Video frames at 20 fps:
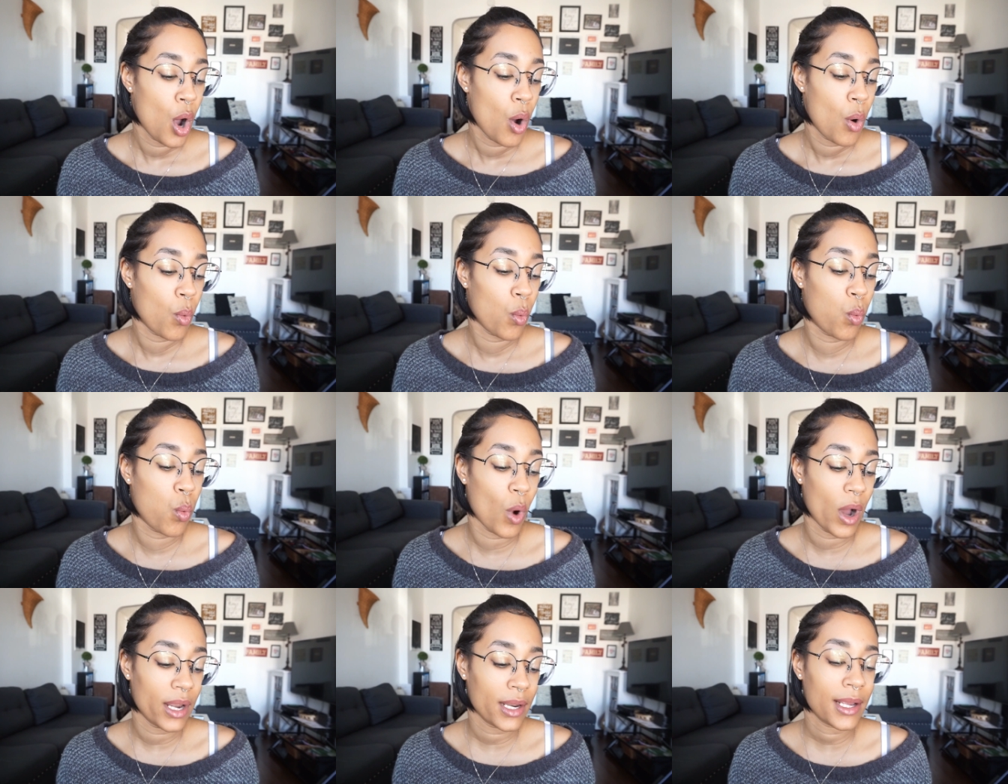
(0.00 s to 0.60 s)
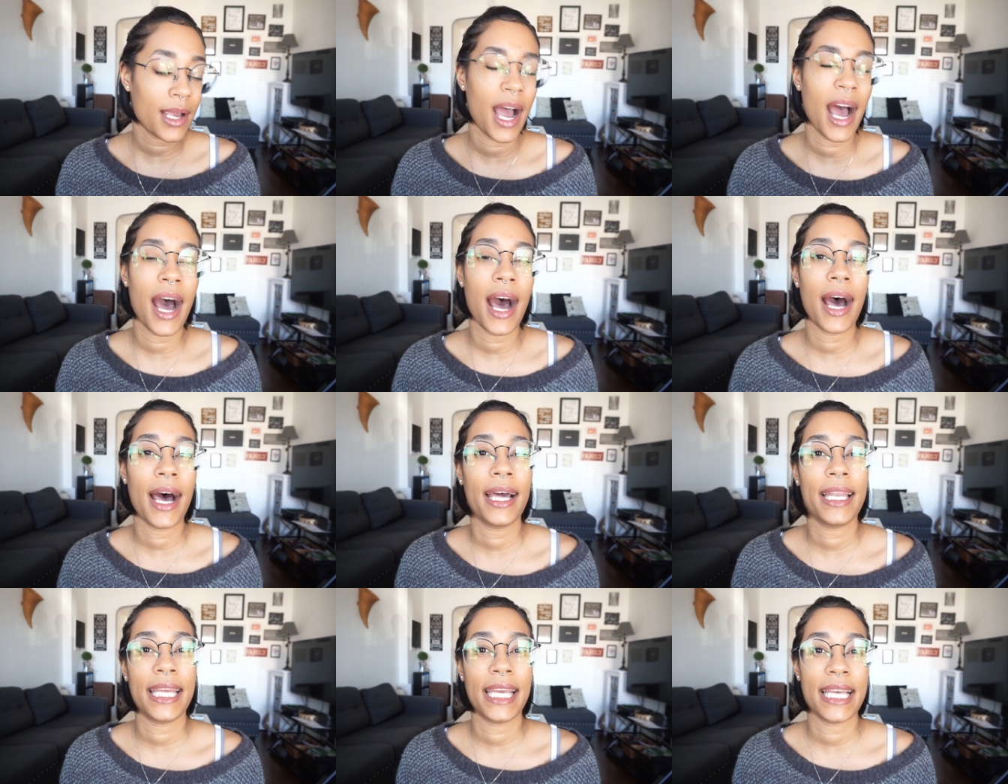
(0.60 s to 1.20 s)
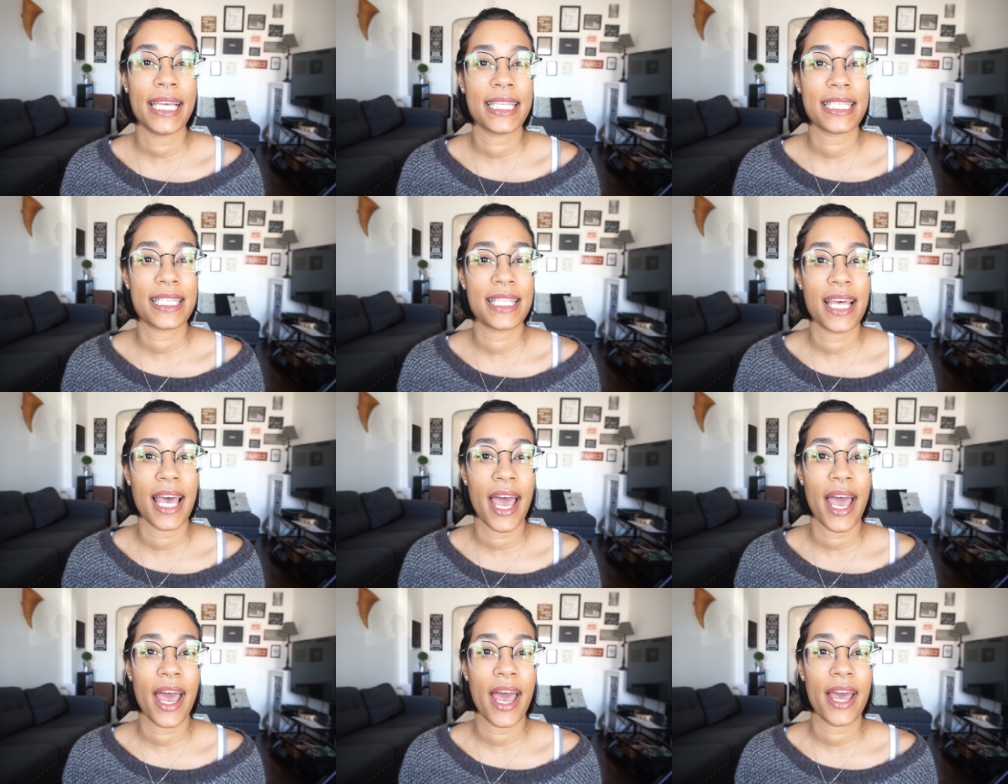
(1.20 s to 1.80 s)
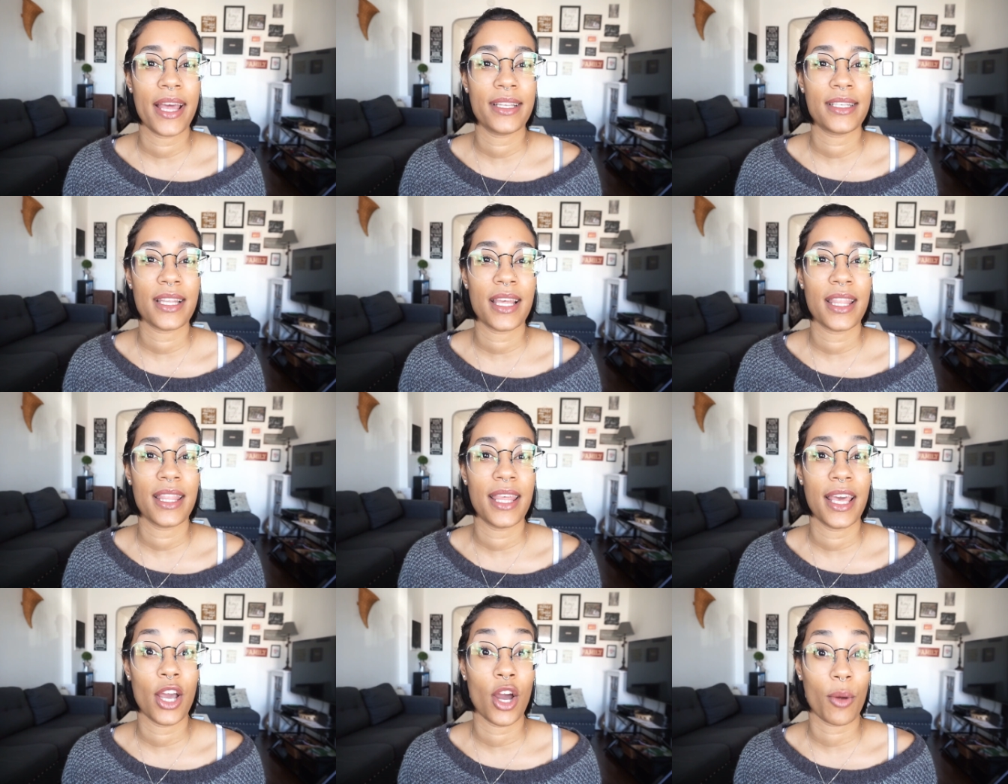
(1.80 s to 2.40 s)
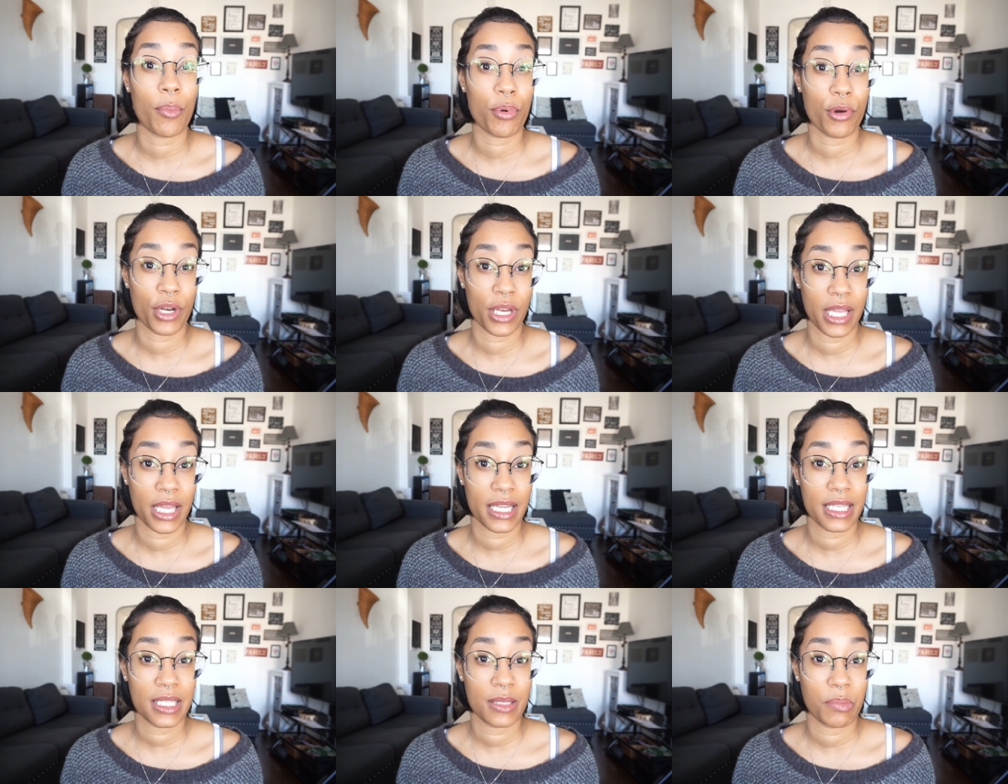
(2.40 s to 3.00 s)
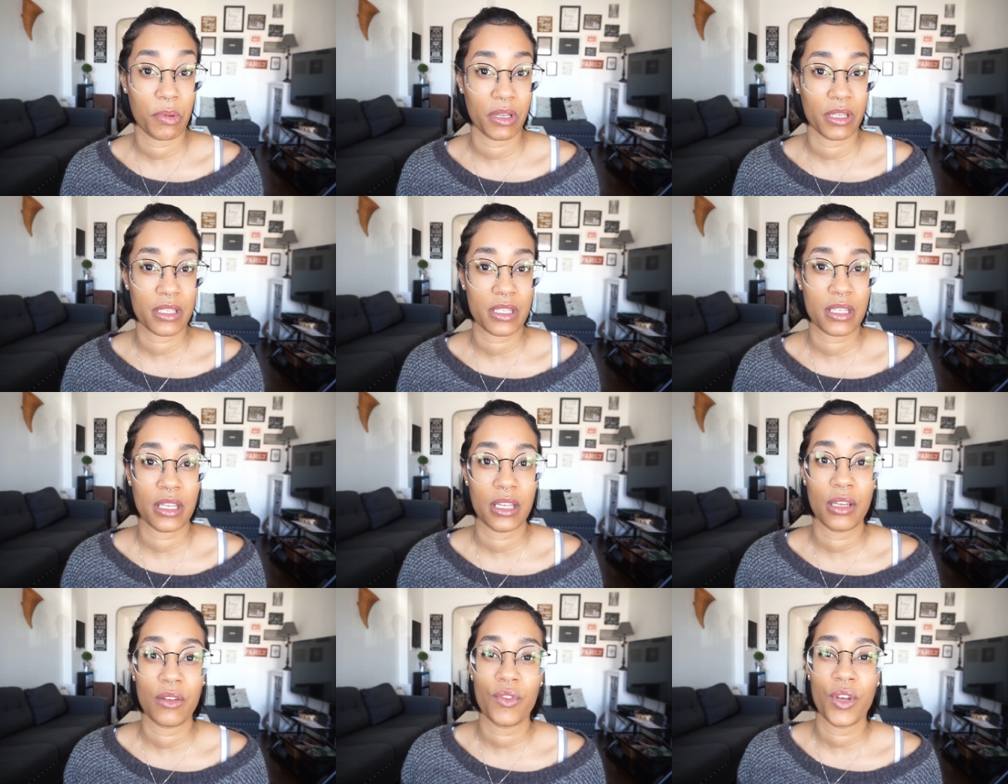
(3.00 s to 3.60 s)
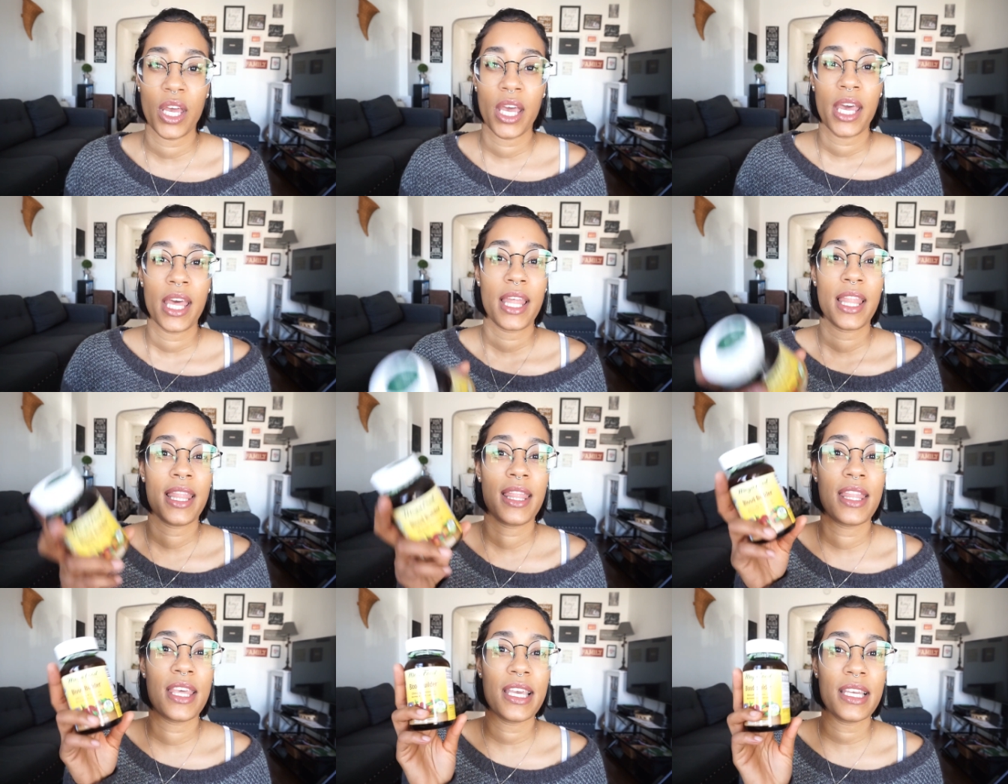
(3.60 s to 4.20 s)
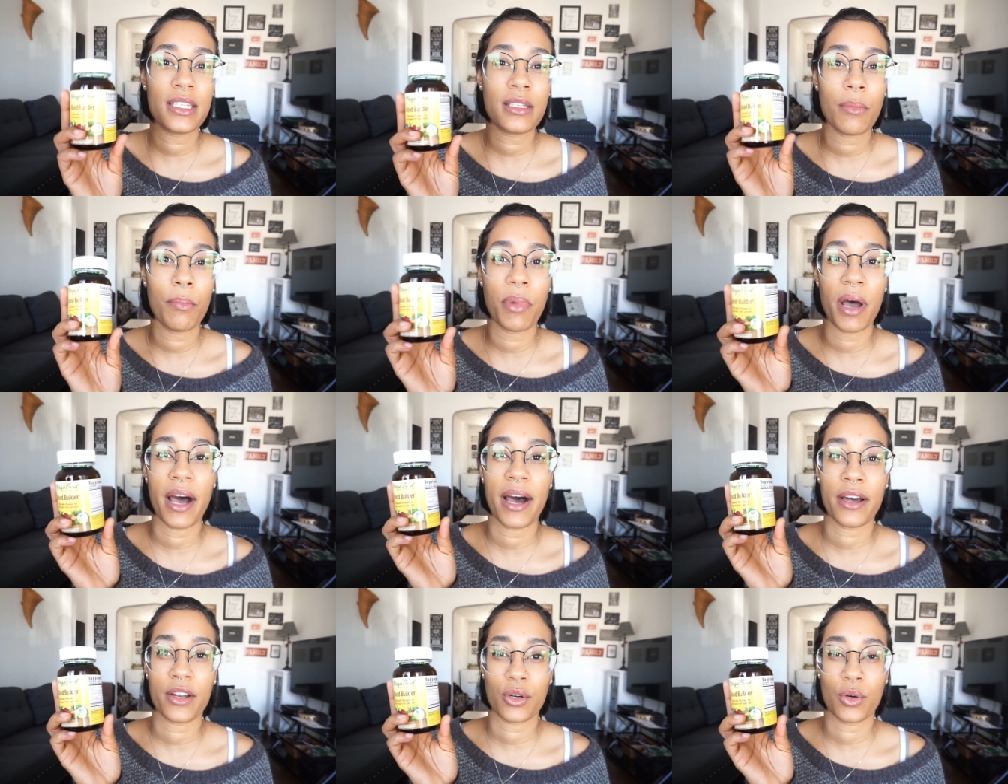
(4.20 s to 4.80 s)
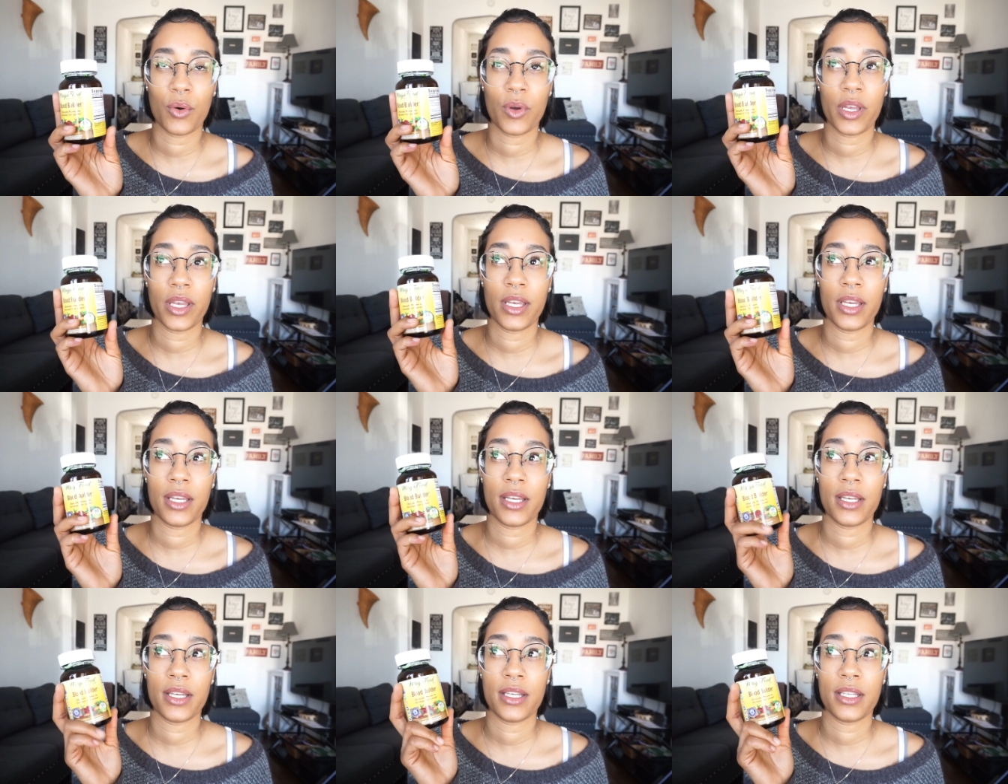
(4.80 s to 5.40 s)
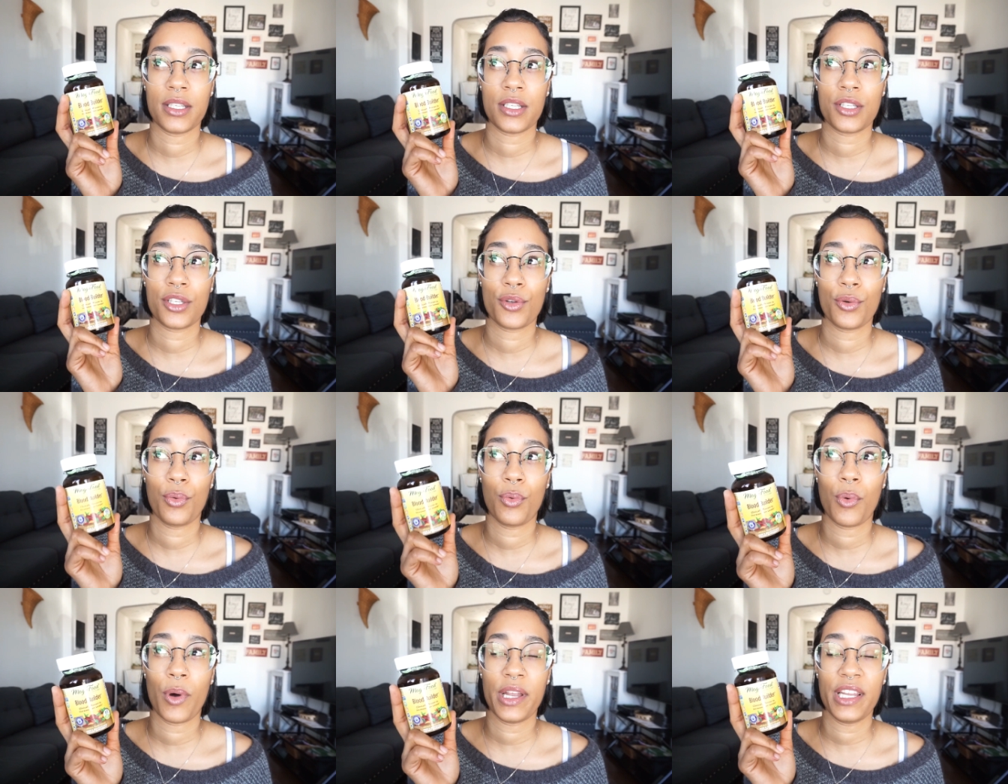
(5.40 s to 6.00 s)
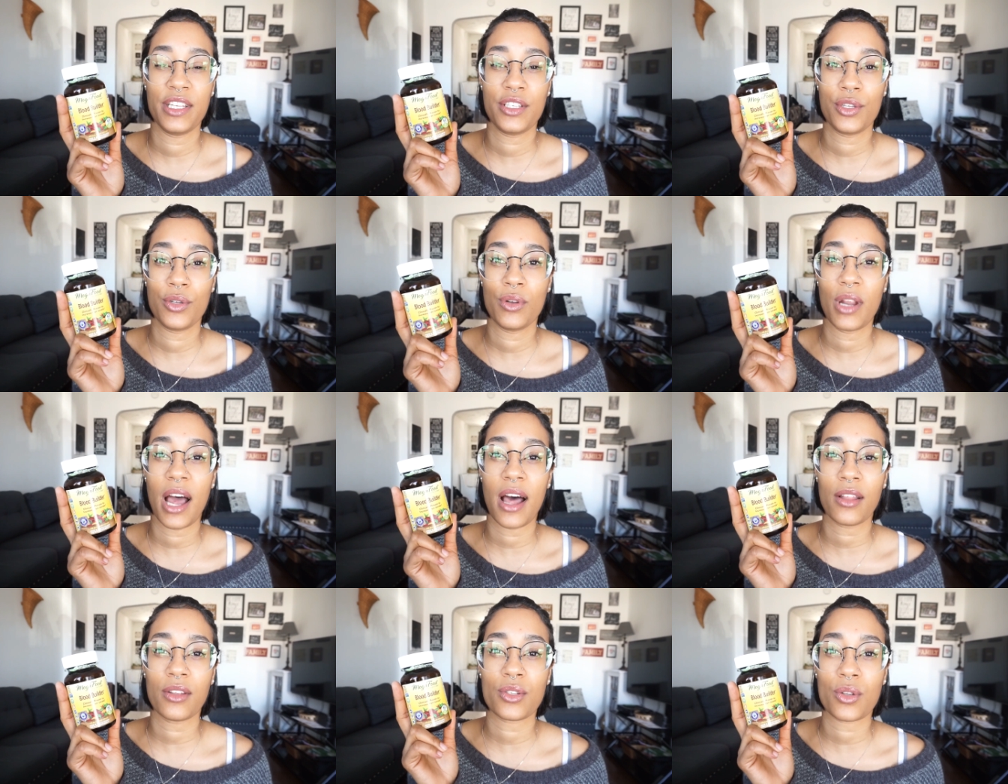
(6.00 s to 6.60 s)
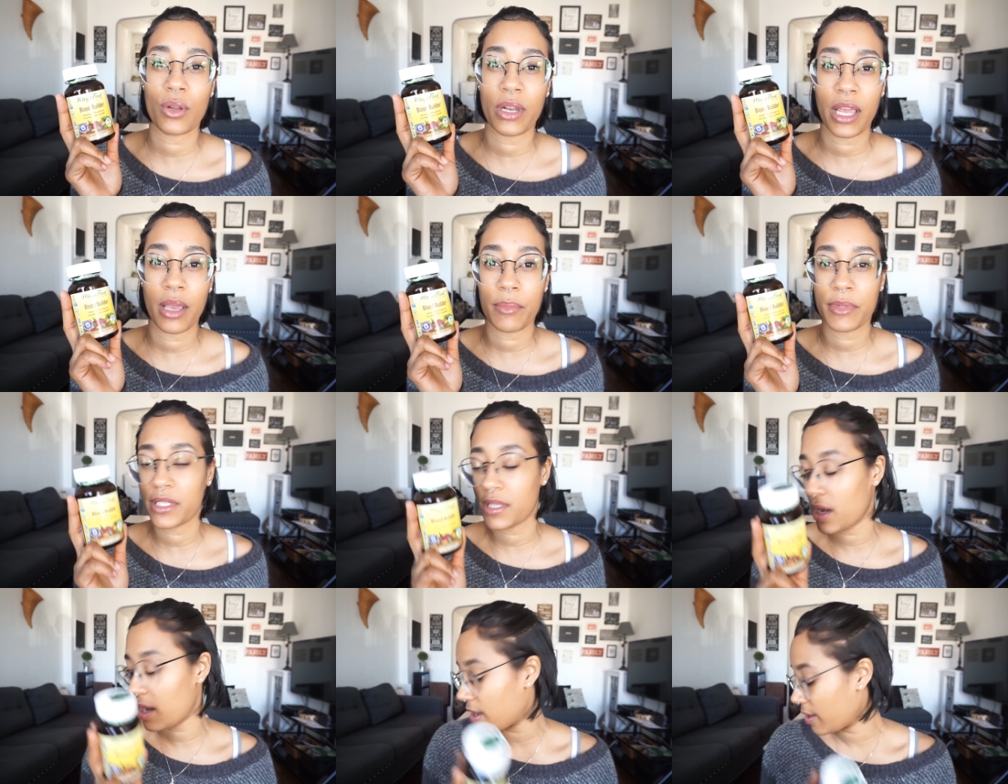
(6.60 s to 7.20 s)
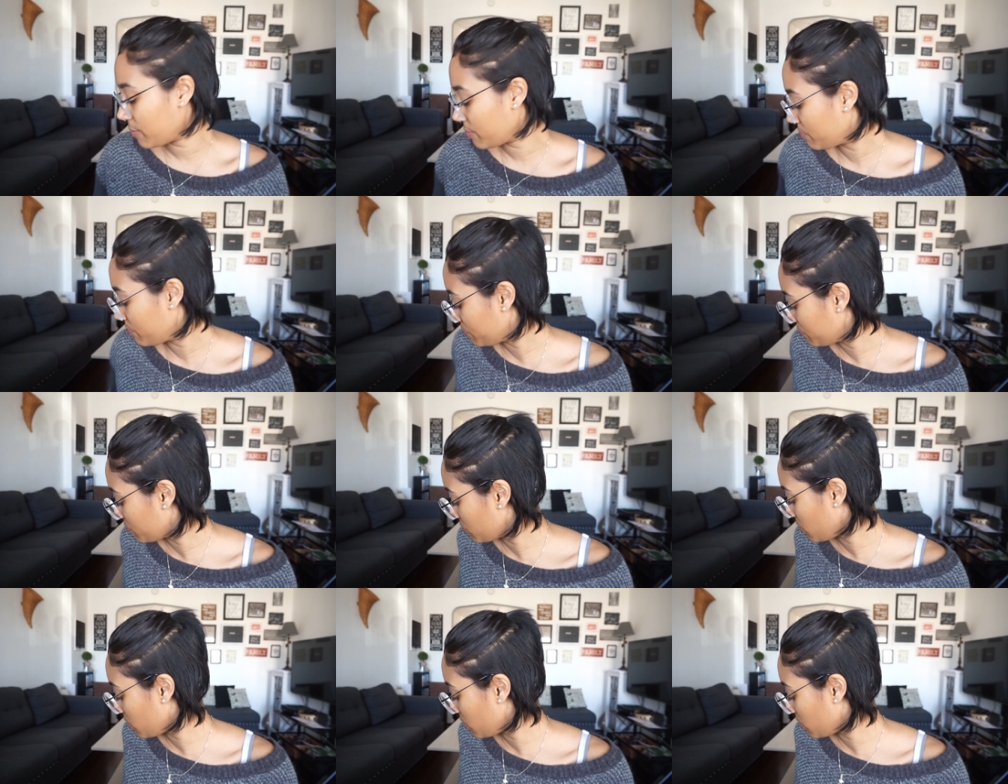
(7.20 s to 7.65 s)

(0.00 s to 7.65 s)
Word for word: One con is that they are pretty expensive. This bottle is twenty-two dollars on Amazon.